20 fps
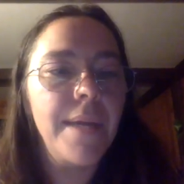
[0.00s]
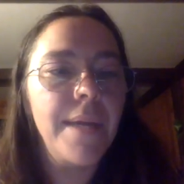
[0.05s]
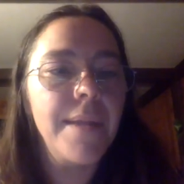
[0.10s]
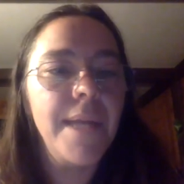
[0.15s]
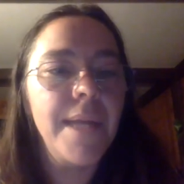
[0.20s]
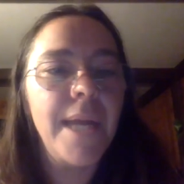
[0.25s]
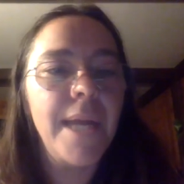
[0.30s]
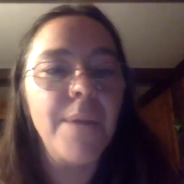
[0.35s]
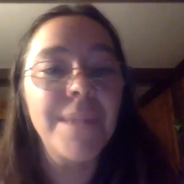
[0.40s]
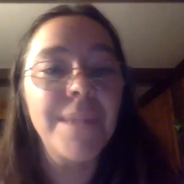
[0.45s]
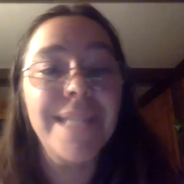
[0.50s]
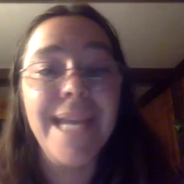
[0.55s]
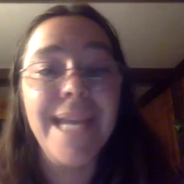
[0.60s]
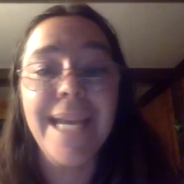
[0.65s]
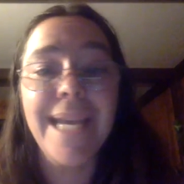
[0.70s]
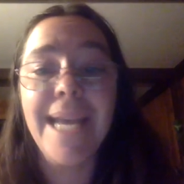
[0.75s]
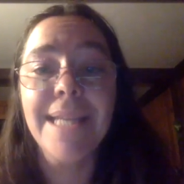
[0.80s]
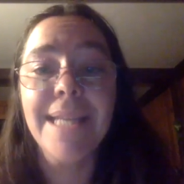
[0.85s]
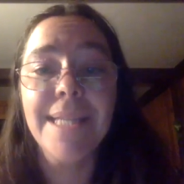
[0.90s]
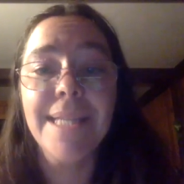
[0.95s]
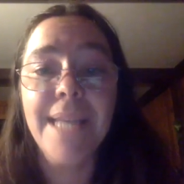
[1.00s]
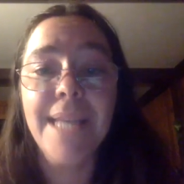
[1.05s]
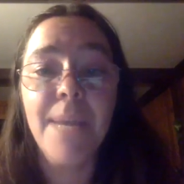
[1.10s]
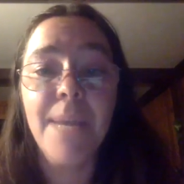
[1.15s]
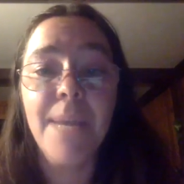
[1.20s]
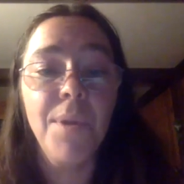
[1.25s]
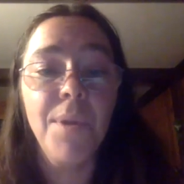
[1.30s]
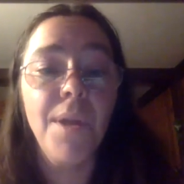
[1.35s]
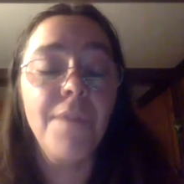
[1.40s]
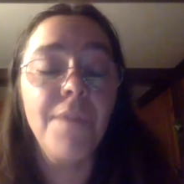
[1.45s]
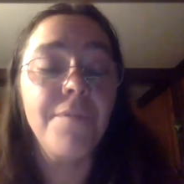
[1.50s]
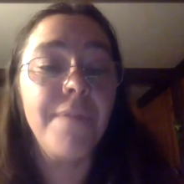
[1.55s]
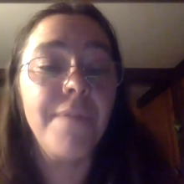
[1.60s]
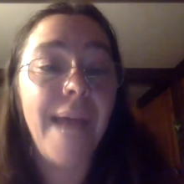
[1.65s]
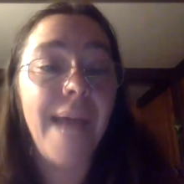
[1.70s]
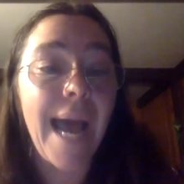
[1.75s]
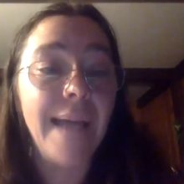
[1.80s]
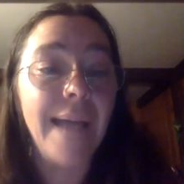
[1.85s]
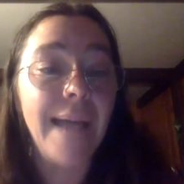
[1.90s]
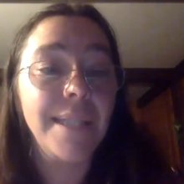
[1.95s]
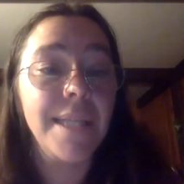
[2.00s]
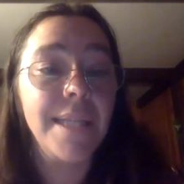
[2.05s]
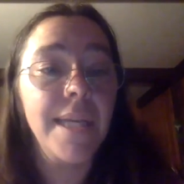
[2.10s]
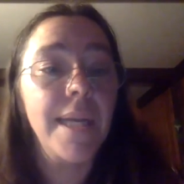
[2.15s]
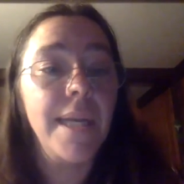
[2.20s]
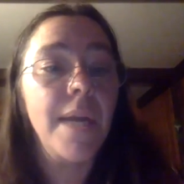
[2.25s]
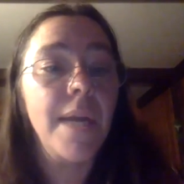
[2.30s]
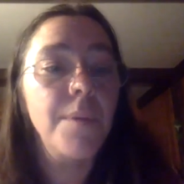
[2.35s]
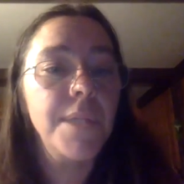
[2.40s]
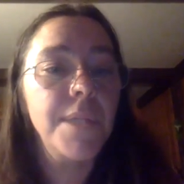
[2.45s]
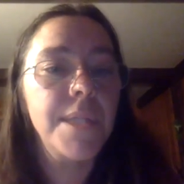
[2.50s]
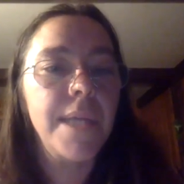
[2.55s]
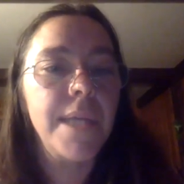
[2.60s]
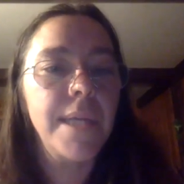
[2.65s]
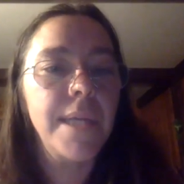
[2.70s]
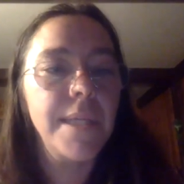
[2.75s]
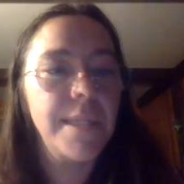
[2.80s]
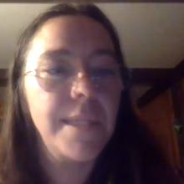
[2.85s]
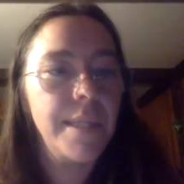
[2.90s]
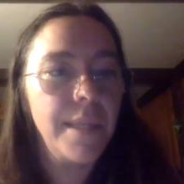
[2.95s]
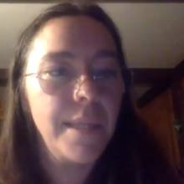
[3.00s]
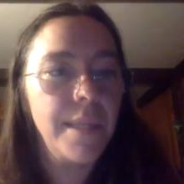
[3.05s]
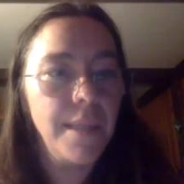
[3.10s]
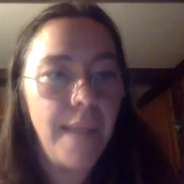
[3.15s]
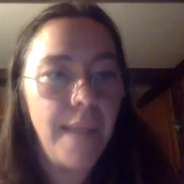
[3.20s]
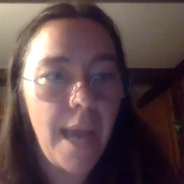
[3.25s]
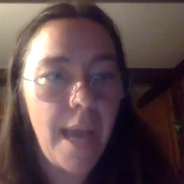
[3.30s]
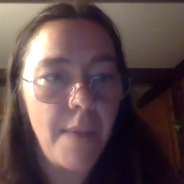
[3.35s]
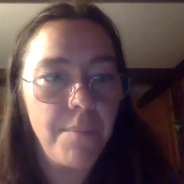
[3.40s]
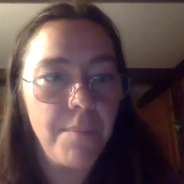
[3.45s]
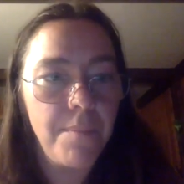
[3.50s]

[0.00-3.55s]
and then I would take a sample of that and I would send it to the lab.